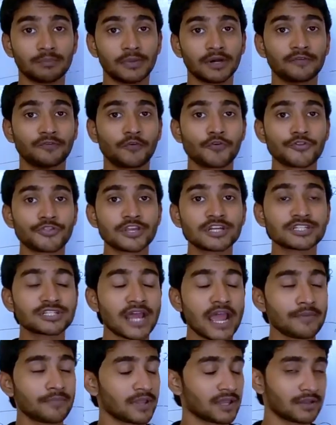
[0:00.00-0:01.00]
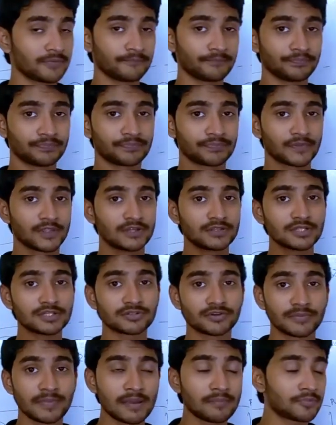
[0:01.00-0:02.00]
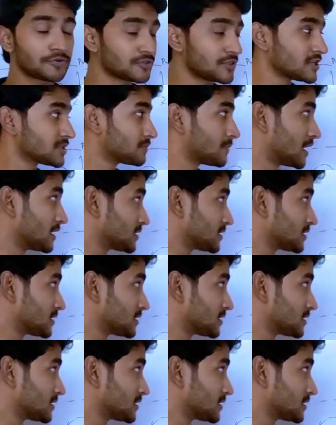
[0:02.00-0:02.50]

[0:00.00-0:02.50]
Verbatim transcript: But for this timing, you just remember this